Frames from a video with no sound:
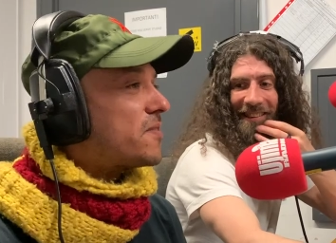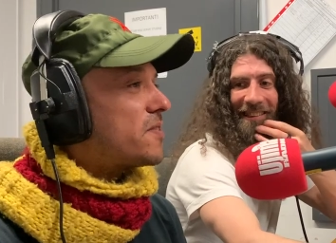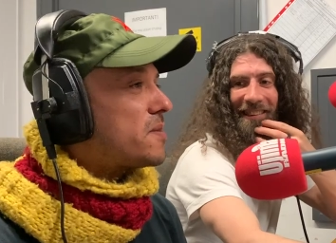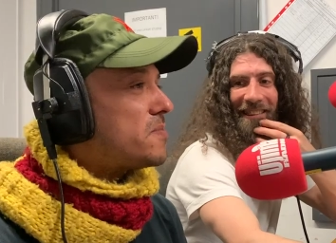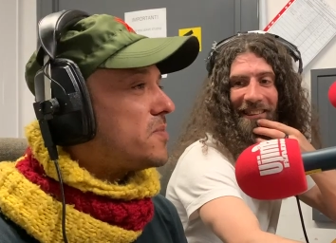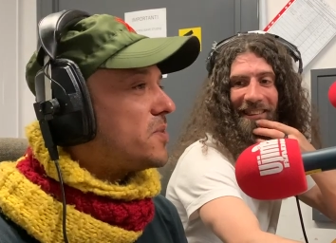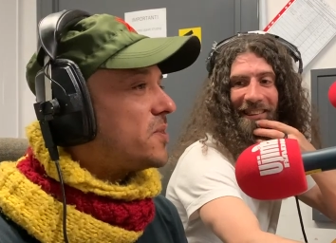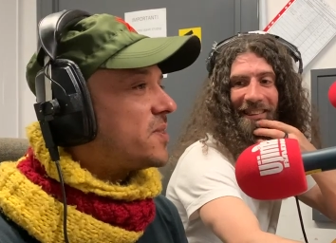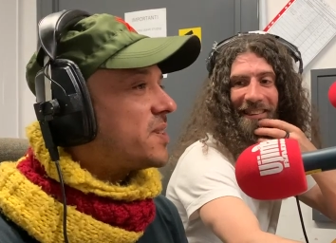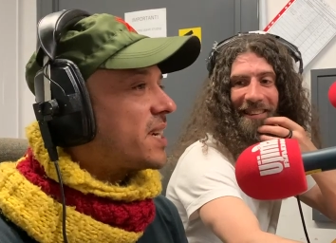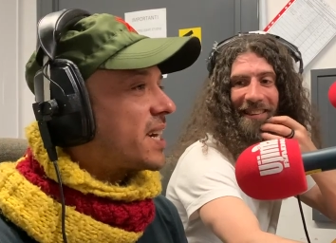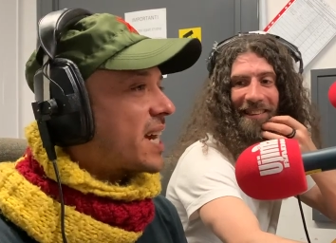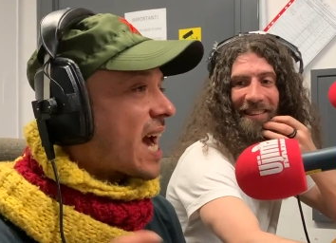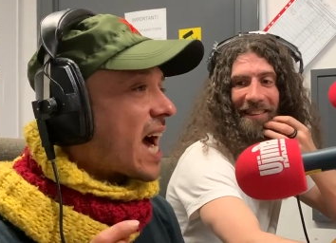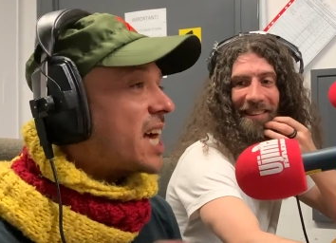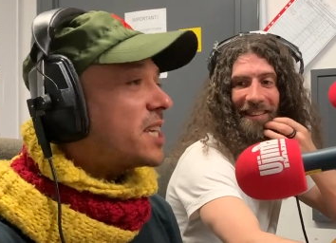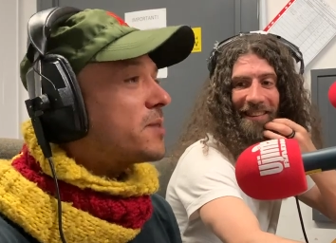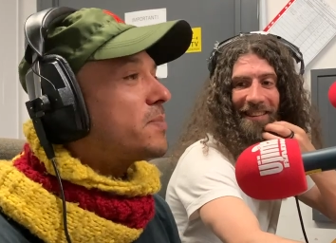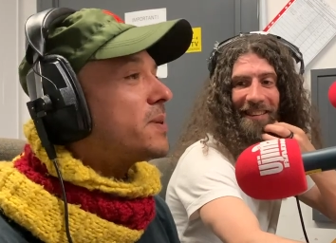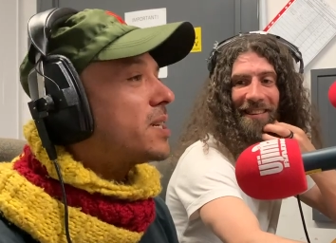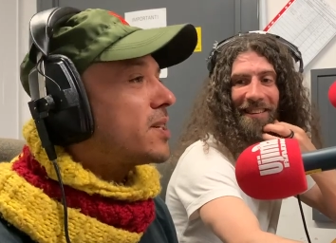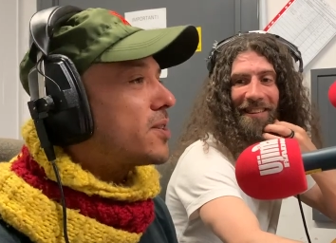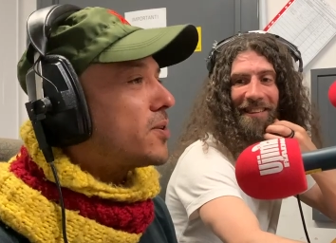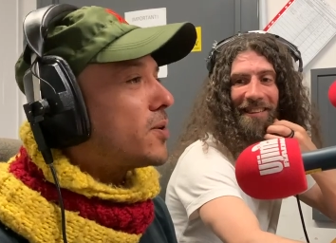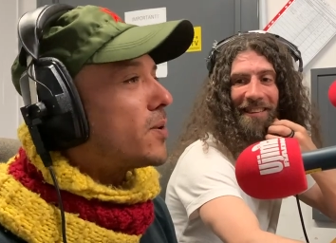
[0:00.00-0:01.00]
Speaker 1: of the music
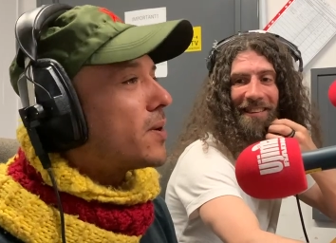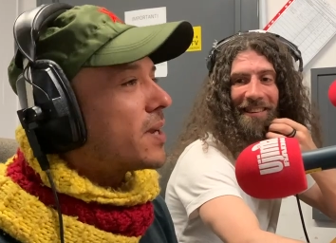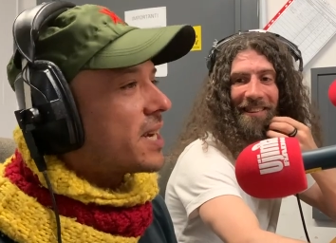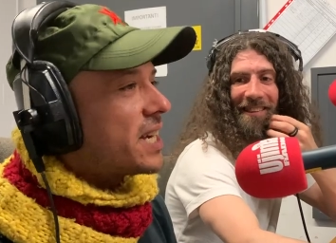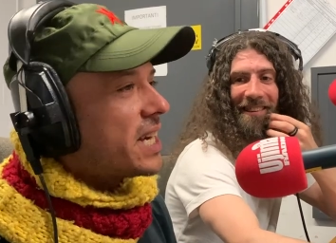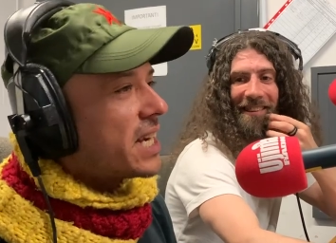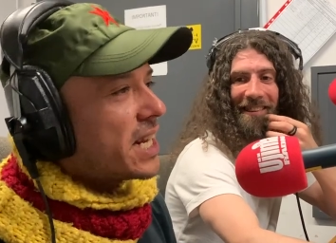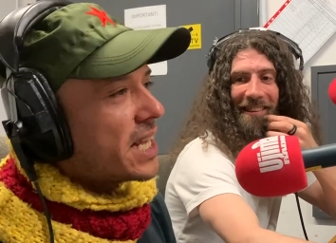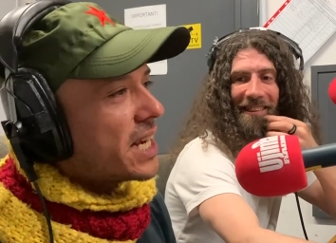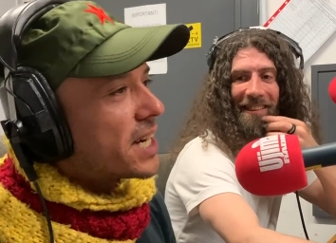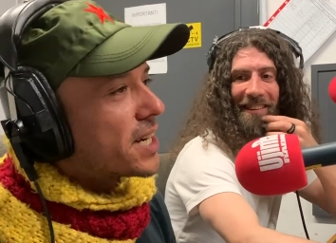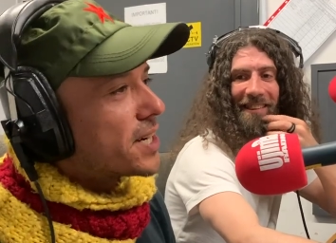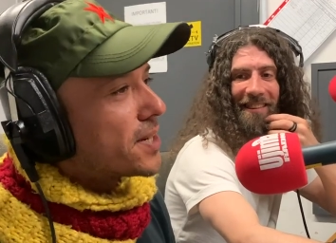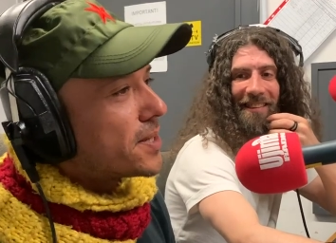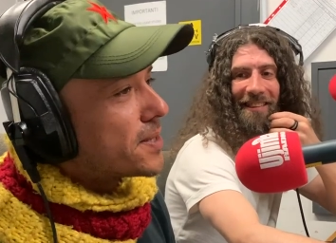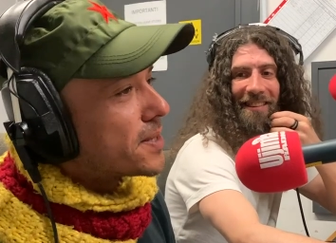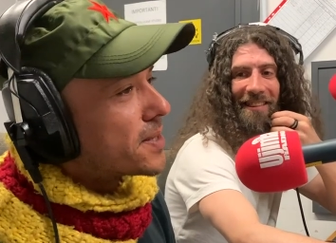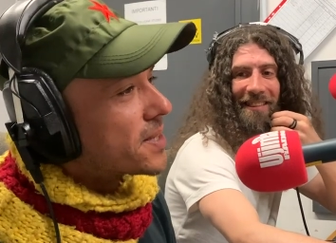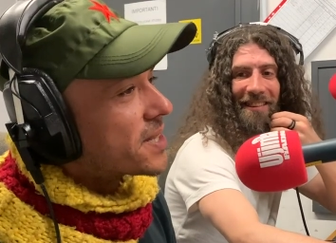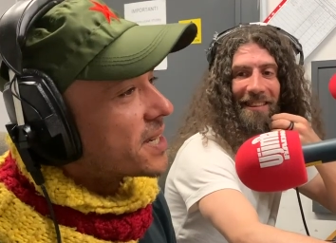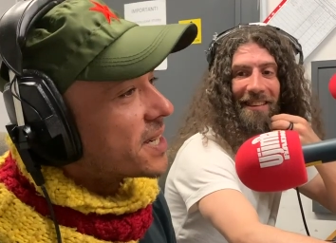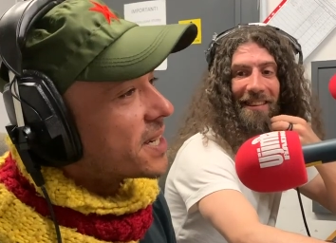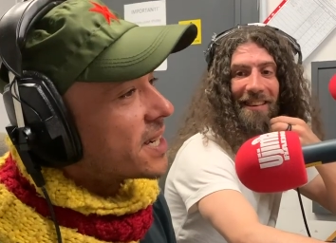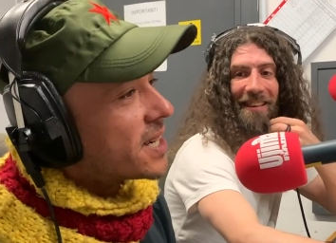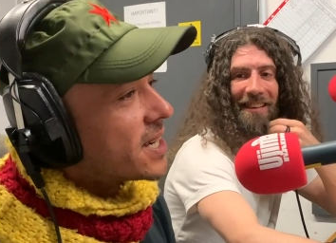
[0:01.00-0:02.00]
has been called
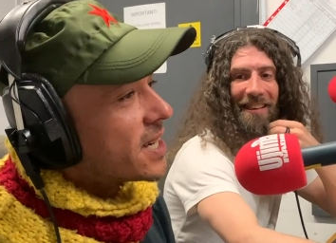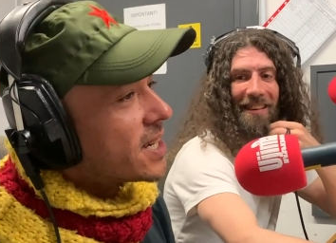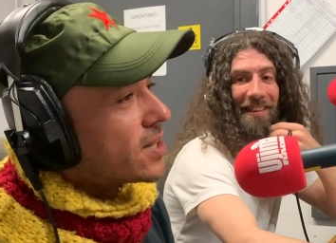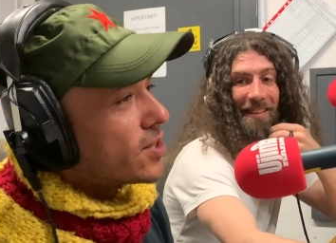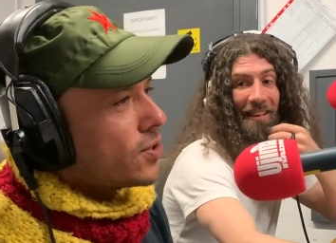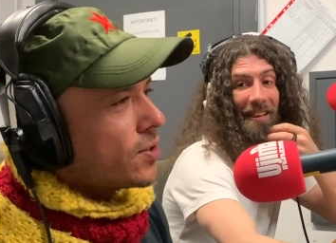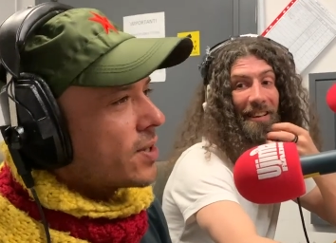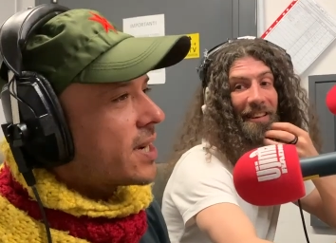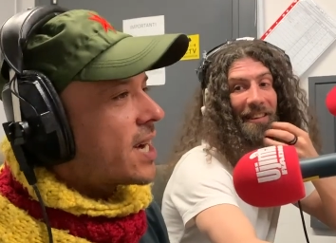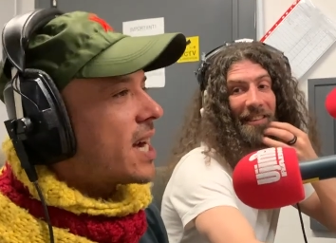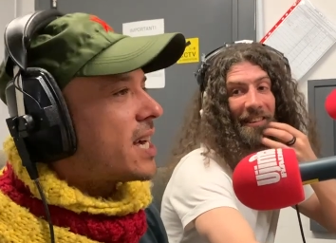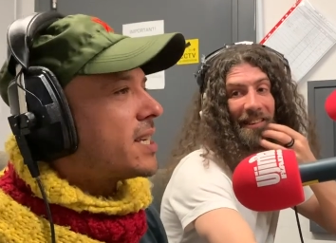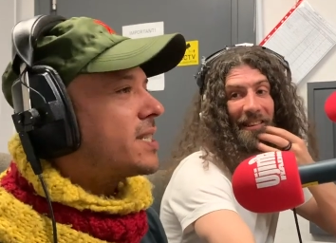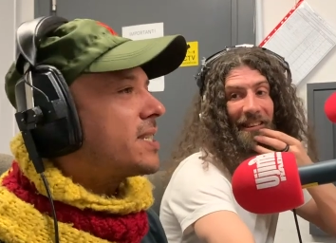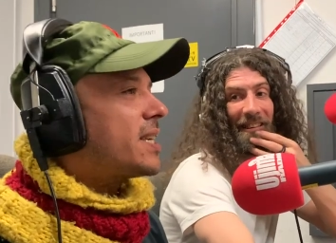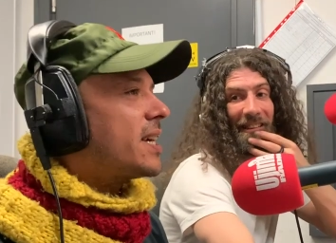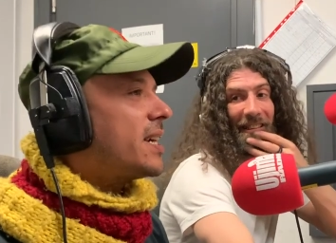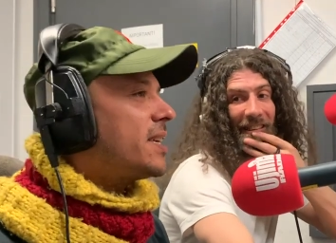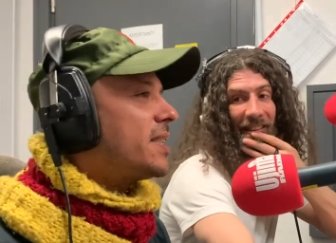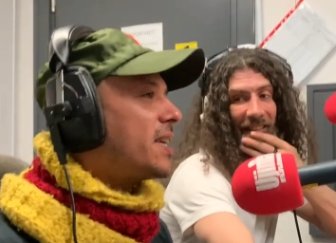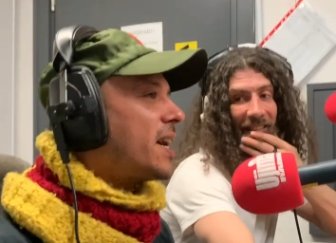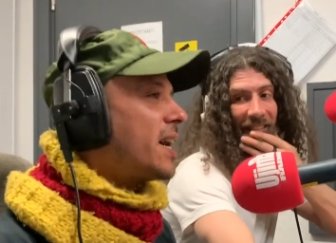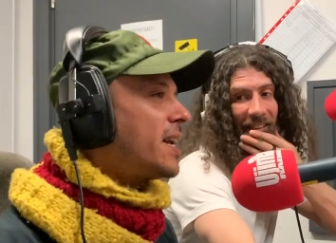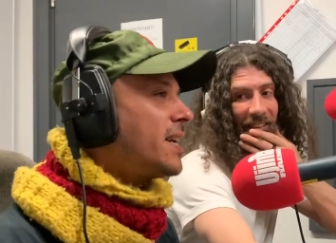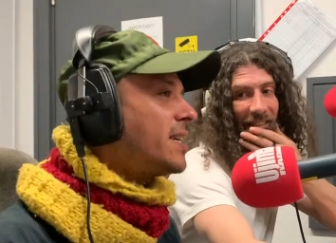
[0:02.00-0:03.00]
illegal. Yeah. You yeah. can't
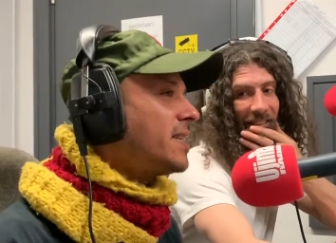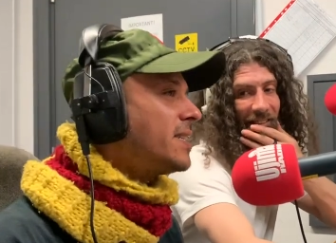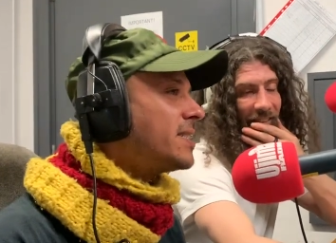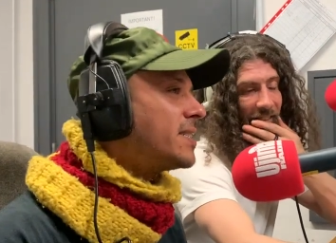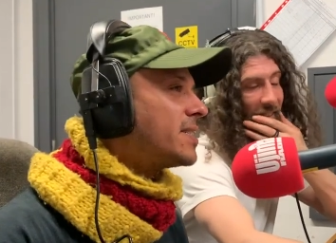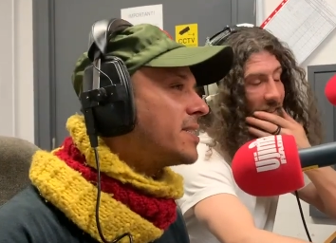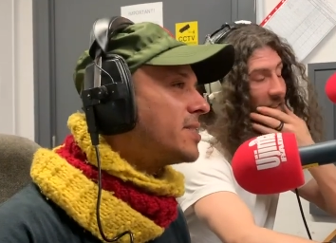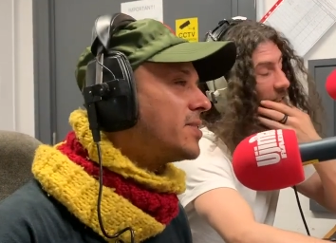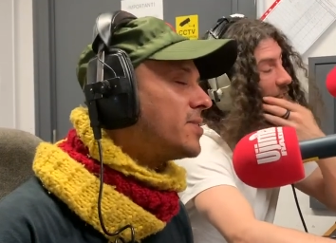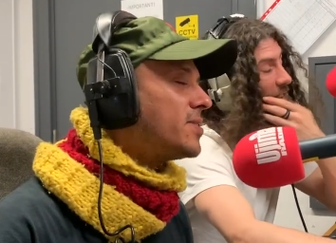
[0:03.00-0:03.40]
say that. You